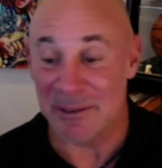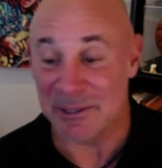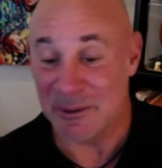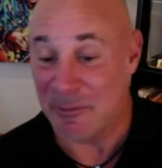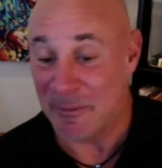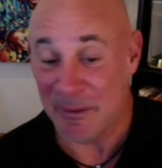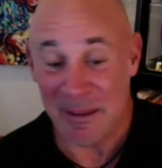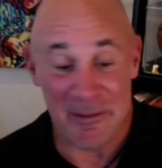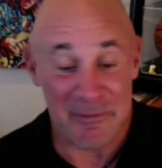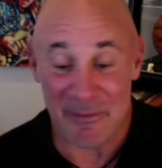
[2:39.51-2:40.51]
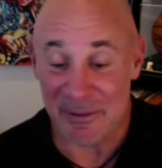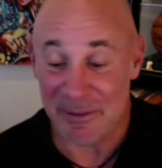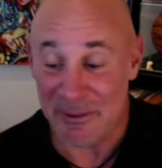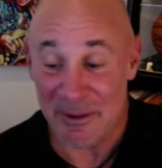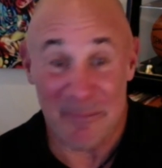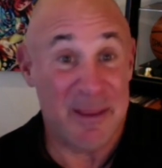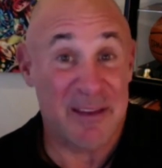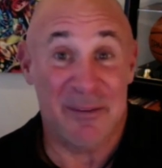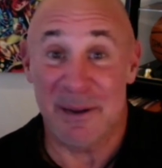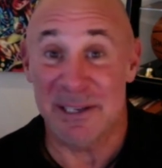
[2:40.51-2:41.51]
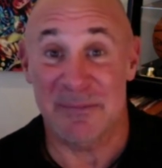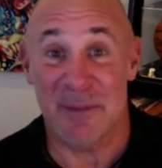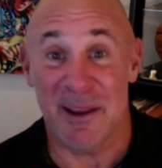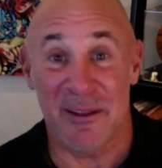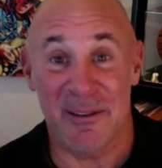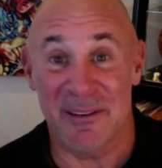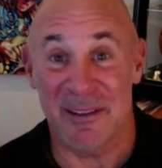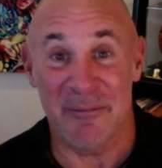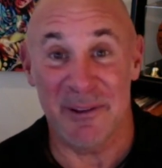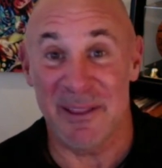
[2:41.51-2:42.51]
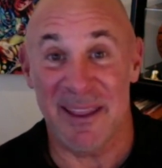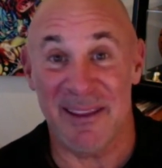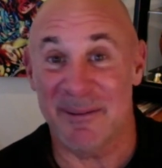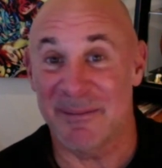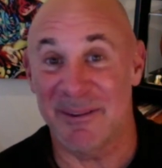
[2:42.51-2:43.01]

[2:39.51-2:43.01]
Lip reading: So if you can make somebody smile every day,